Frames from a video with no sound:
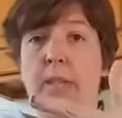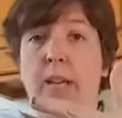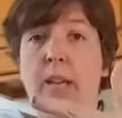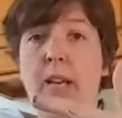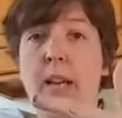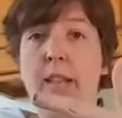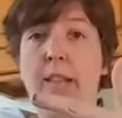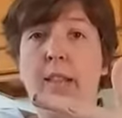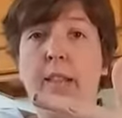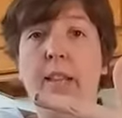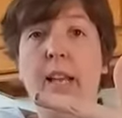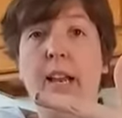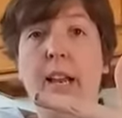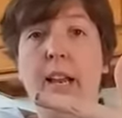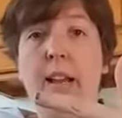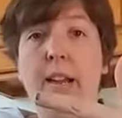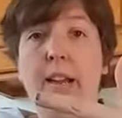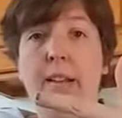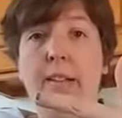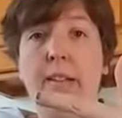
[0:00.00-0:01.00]
and then
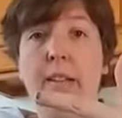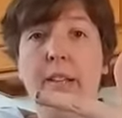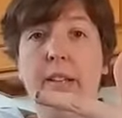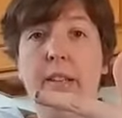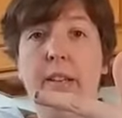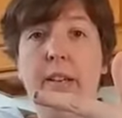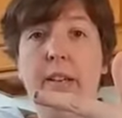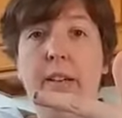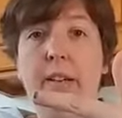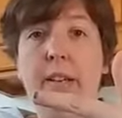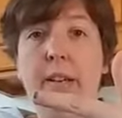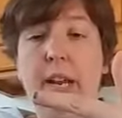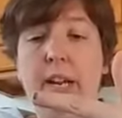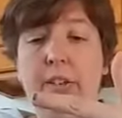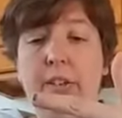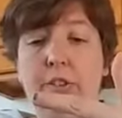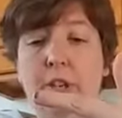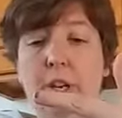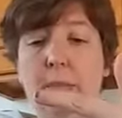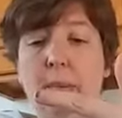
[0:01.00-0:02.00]
the
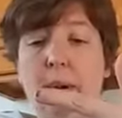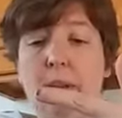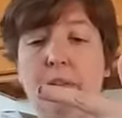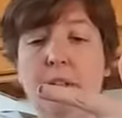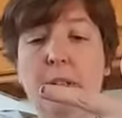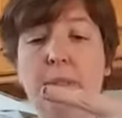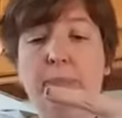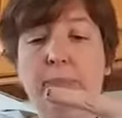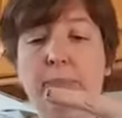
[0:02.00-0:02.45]
hand shape of it.